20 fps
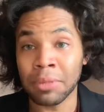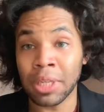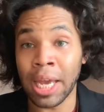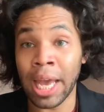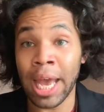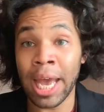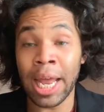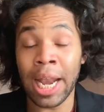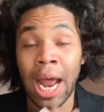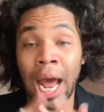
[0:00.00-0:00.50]

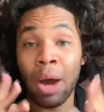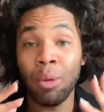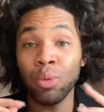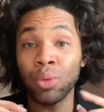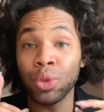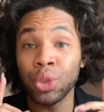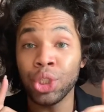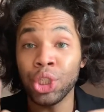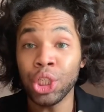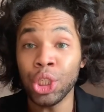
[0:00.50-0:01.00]
and I
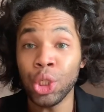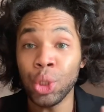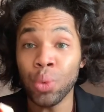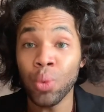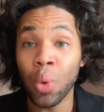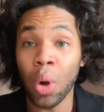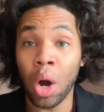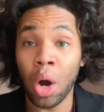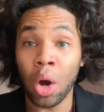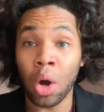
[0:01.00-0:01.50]
will see
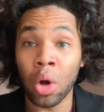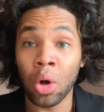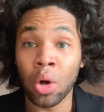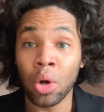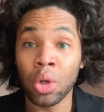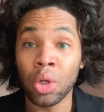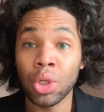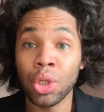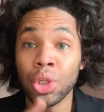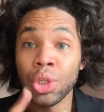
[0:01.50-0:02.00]
you
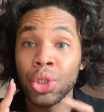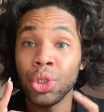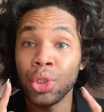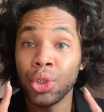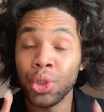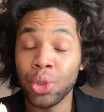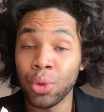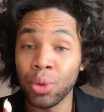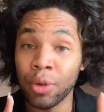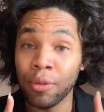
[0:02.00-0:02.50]
all
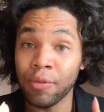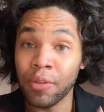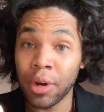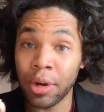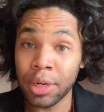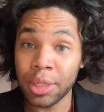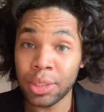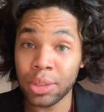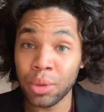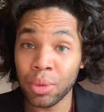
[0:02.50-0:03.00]
soon and
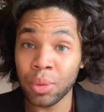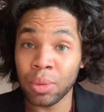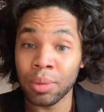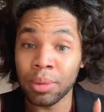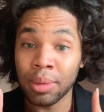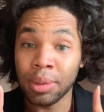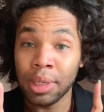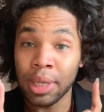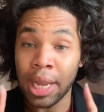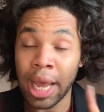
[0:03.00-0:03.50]
very soon.
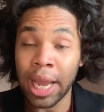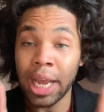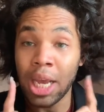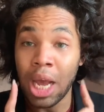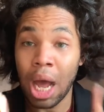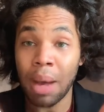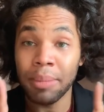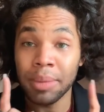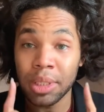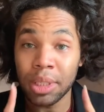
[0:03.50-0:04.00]
Like,
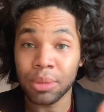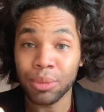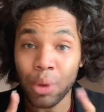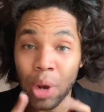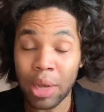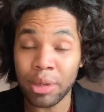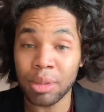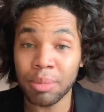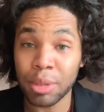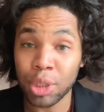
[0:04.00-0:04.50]
comment,
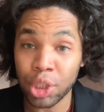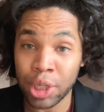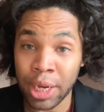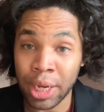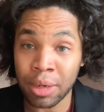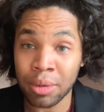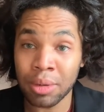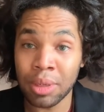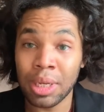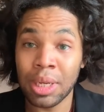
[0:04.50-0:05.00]
subscribe to my
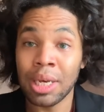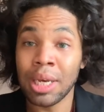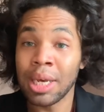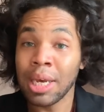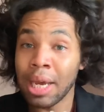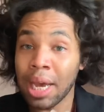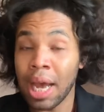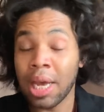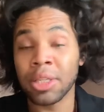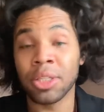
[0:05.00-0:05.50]
channel.
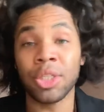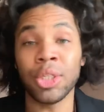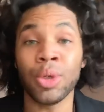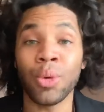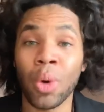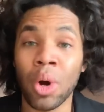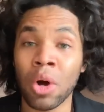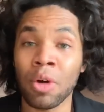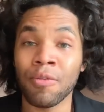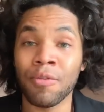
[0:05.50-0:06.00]
I'll see you
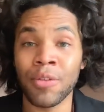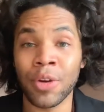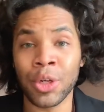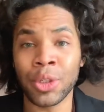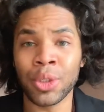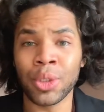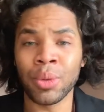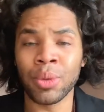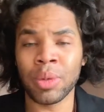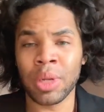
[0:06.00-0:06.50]
all very
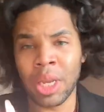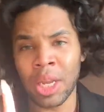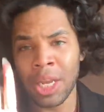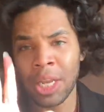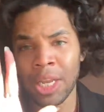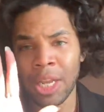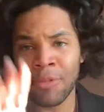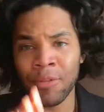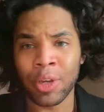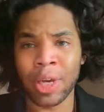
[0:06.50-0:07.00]
soon. Love you